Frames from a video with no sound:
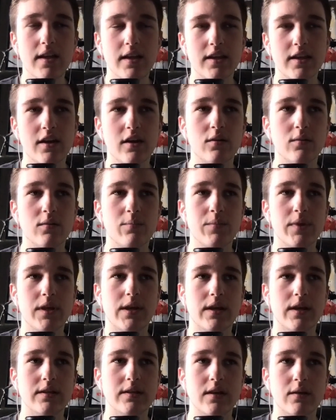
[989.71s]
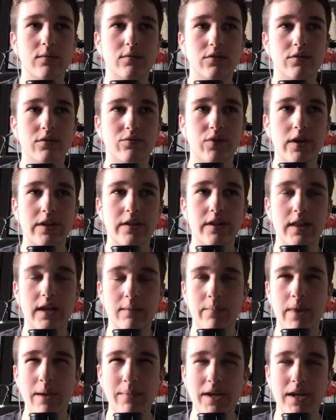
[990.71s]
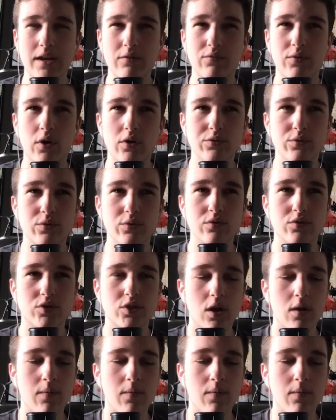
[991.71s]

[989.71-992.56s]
you know, because I was afraid that like maybe it could fall through.